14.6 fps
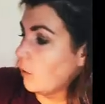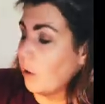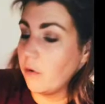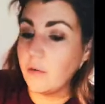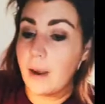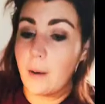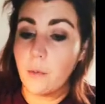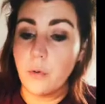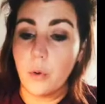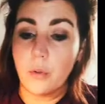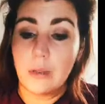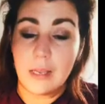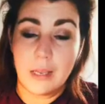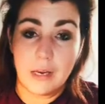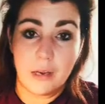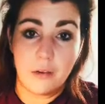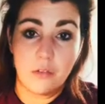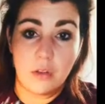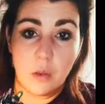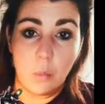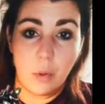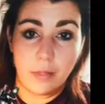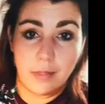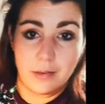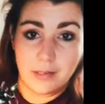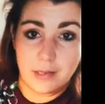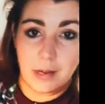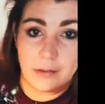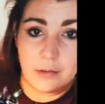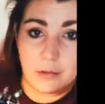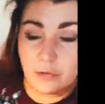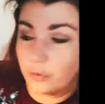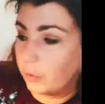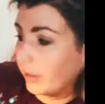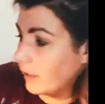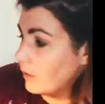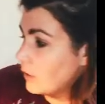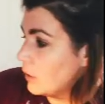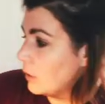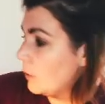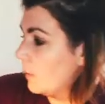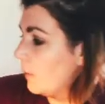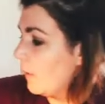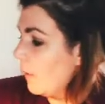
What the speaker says: around all the areas that you want the sand to soak into.